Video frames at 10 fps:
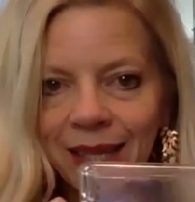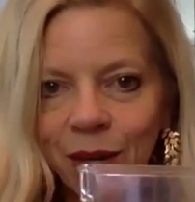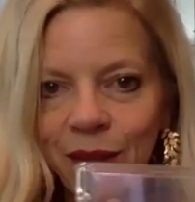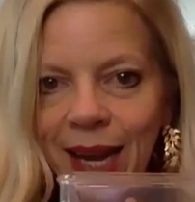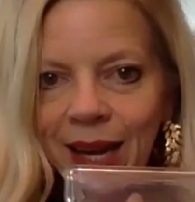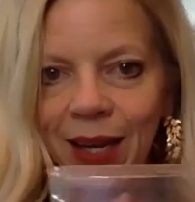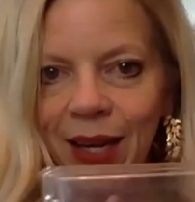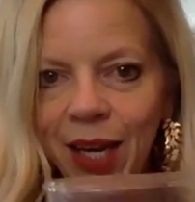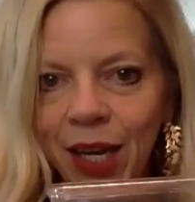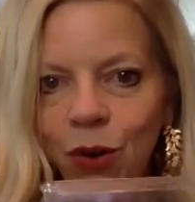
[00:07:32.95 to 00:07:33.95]
So they,
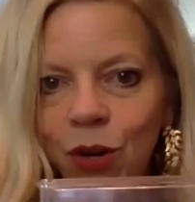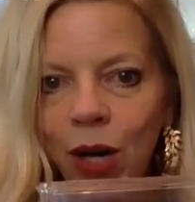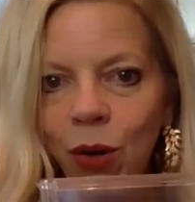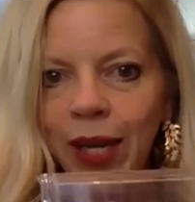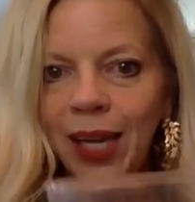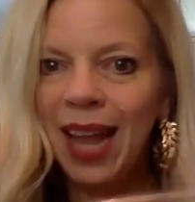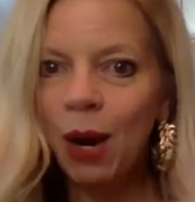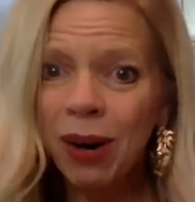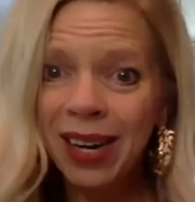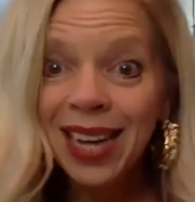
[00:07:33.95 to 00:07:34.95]
not only they
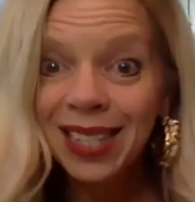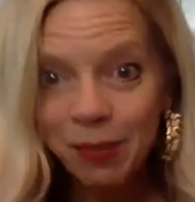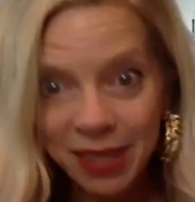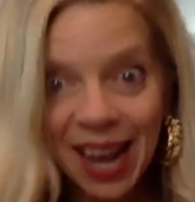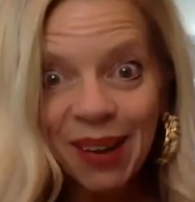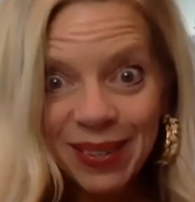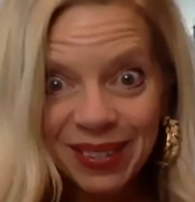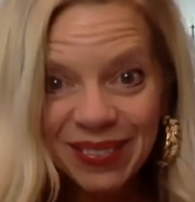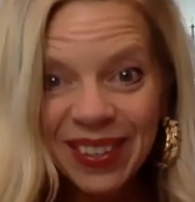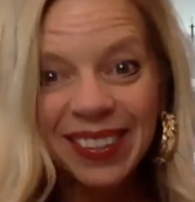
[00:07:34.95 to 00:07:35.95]
organize themselves,
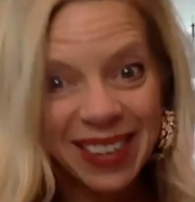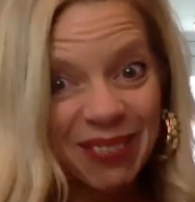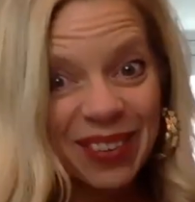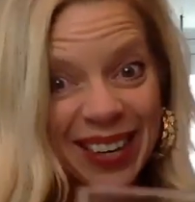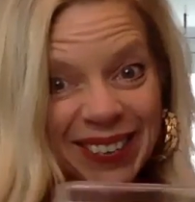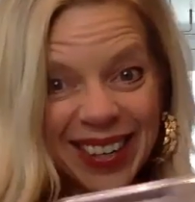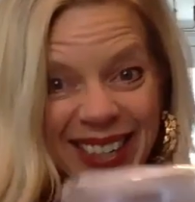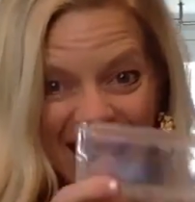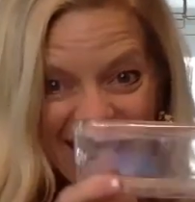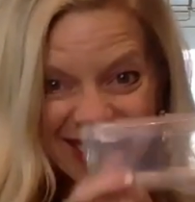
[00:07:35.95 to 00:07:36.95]
and they're not being
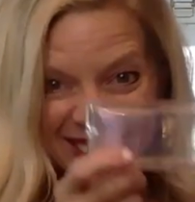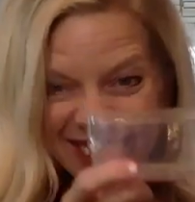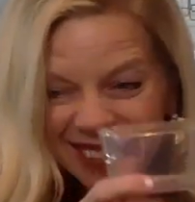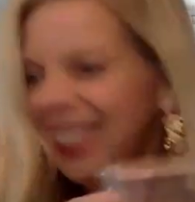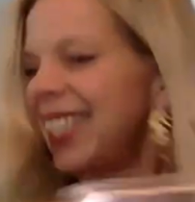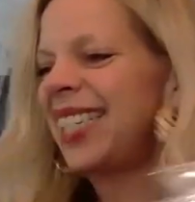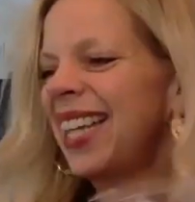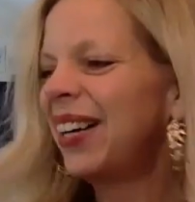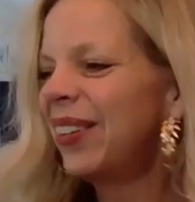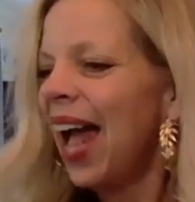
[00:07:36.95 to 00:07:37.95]
organizers.
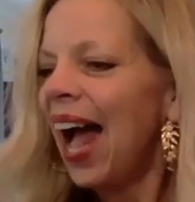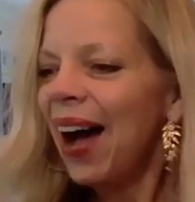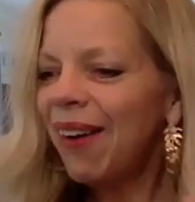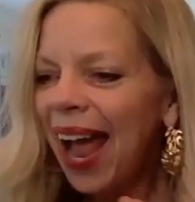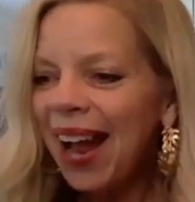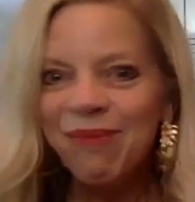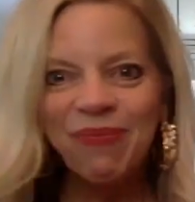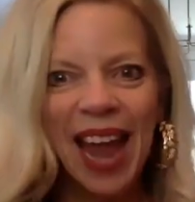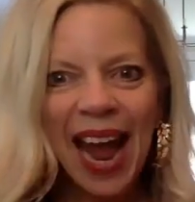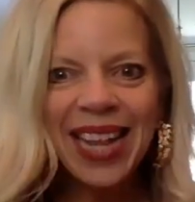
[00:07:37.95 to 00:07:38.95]
So, okay,
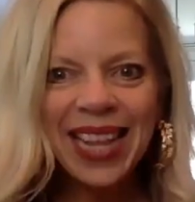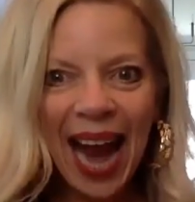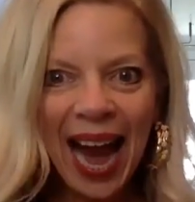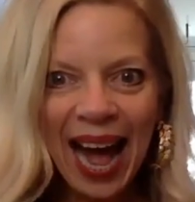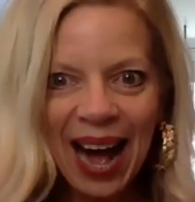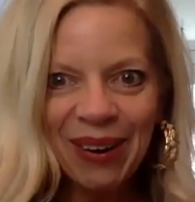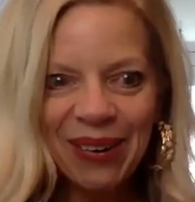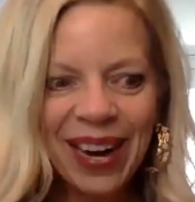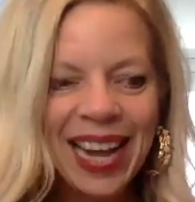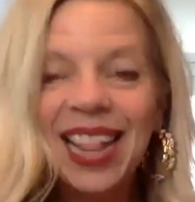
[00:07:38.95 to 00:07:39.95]
and
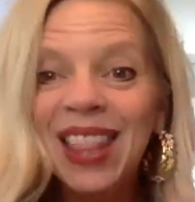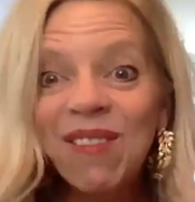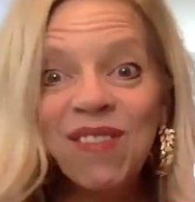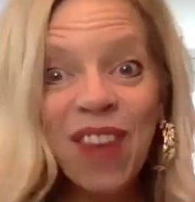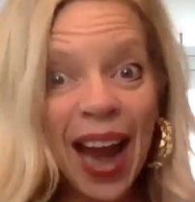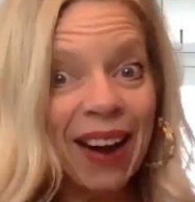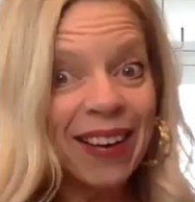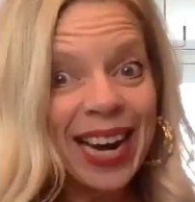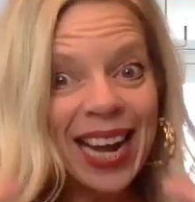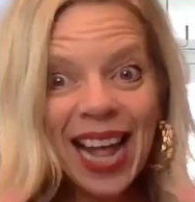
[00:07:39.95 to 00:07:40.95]
now the
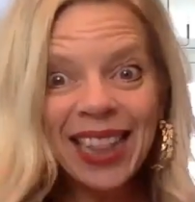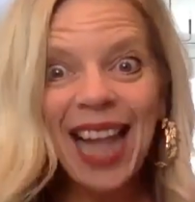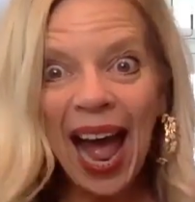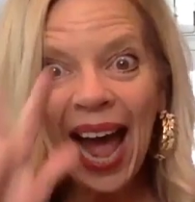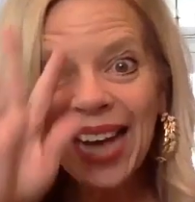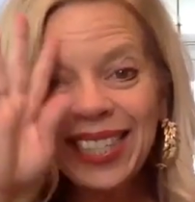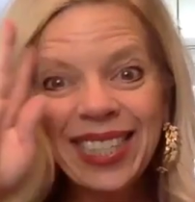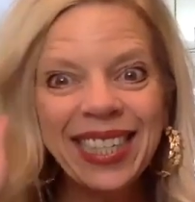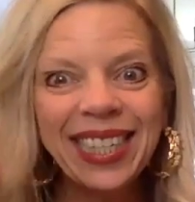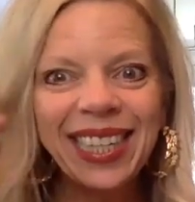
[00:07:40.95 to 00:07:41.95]
very
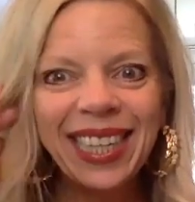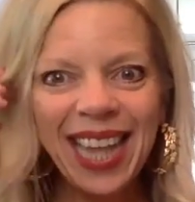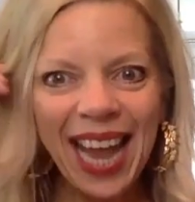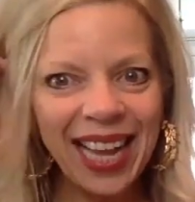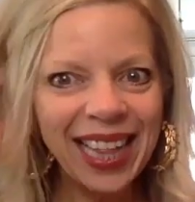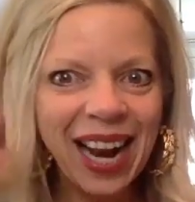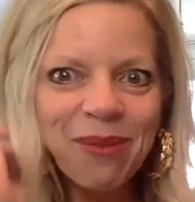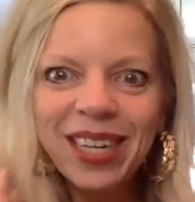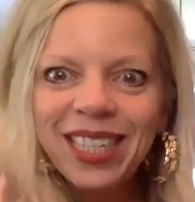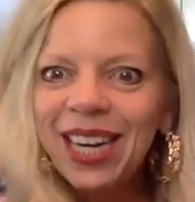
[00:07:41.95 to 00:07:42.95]
last thing that I
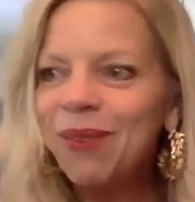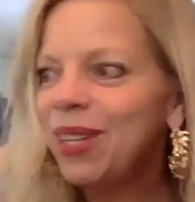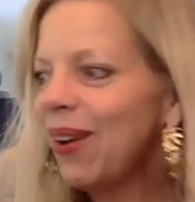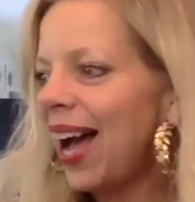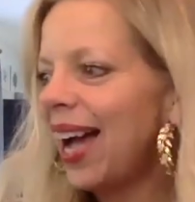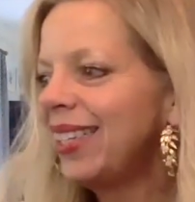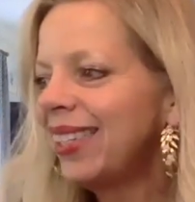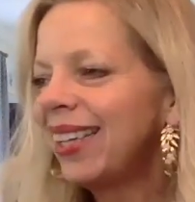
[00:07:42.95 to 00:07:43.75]
want to share with you guys.